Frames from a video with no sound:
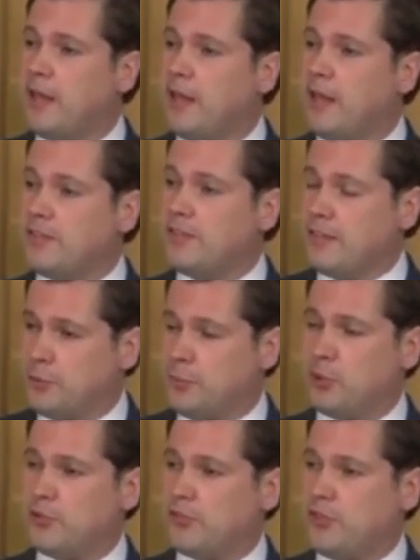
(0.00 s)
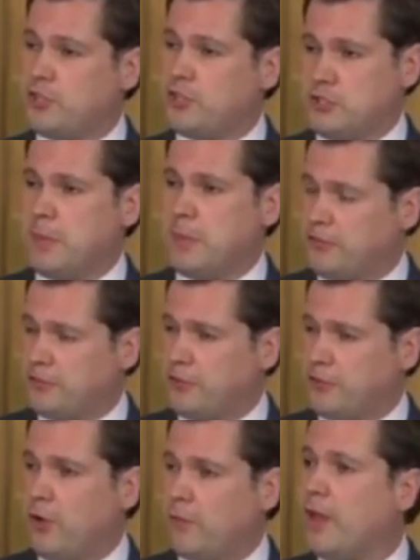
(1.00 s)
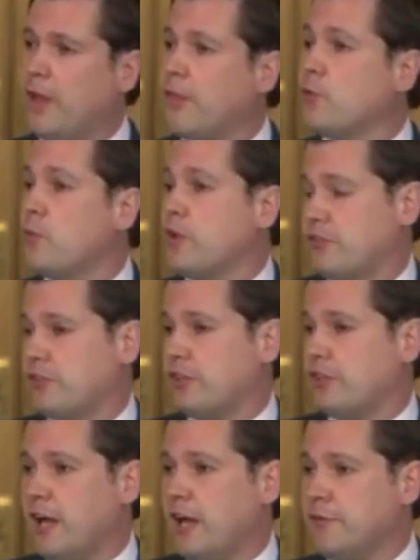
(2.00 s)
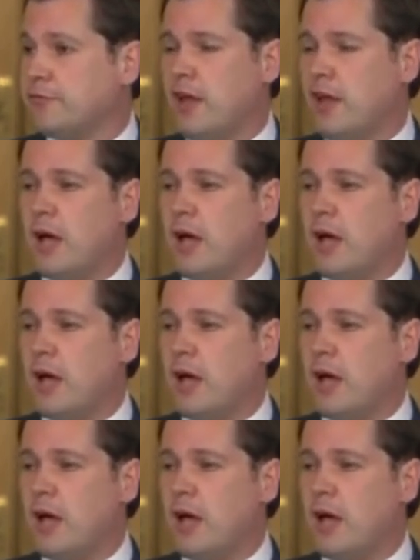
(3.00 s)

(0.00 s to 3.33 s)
sensible decisions based on the risk to life